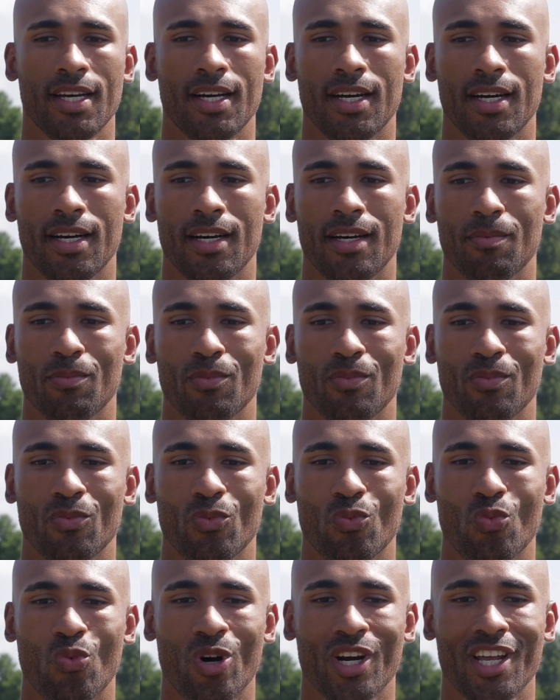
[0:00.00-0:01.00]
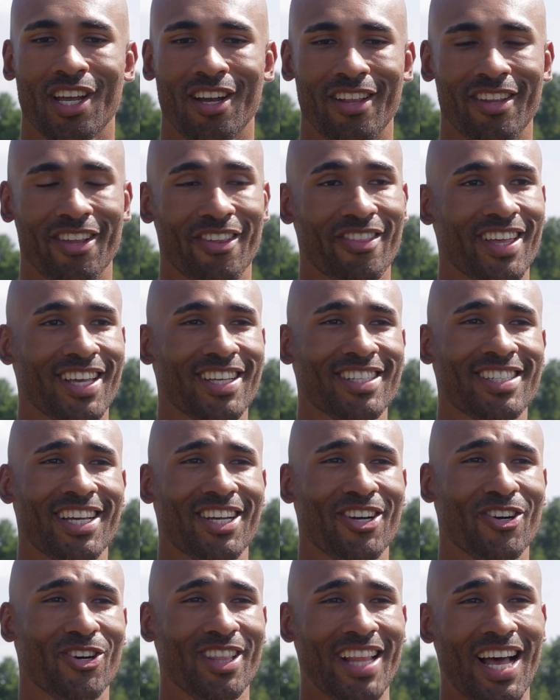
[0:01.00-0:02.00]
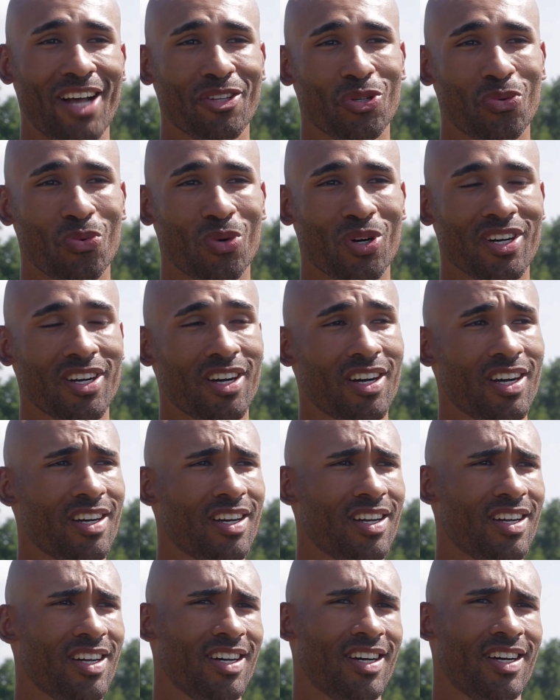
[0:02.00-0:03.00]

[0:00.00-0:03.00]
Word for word: um, working on the things that you're allowed to work on.